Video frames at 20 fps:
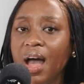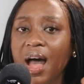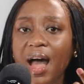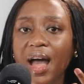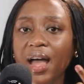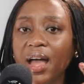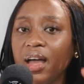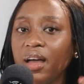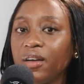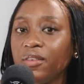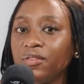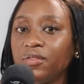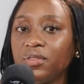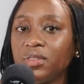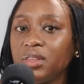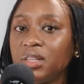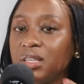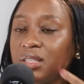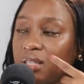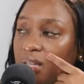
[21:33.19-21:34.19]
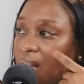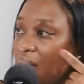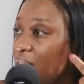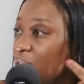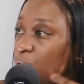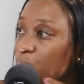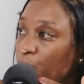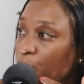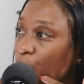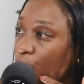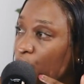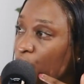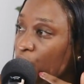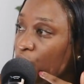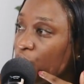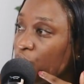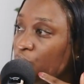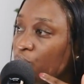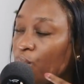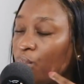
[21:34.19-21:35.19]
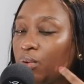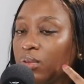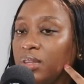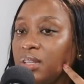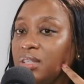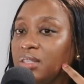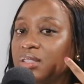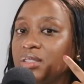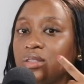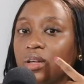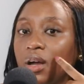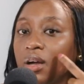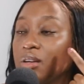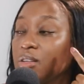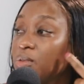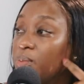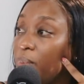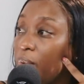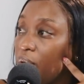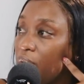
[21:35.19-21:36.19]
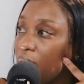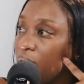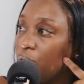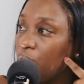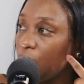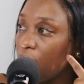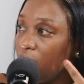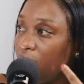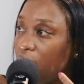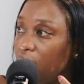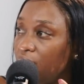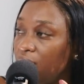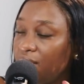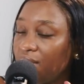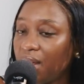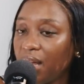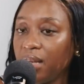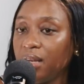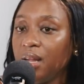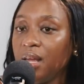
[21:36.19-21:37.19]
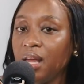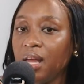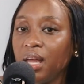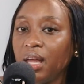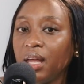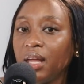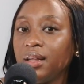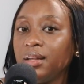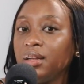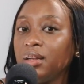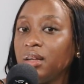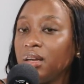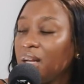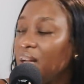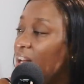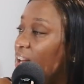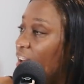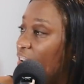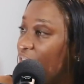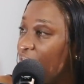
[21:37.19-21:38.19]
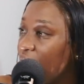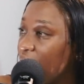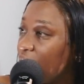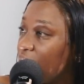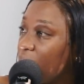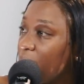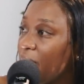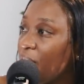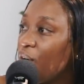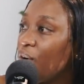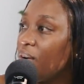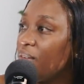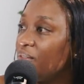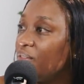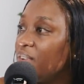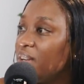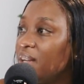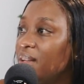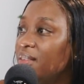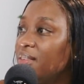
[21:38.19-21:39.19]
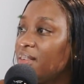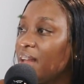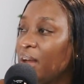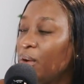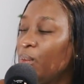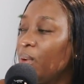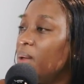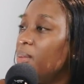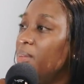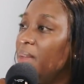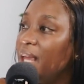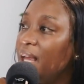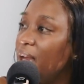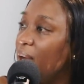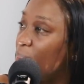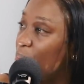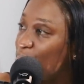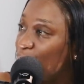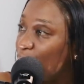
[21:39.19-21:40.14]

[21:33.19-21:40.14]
I have these large pores or these dark spots or this, and it really affects my confidence. I wear makeup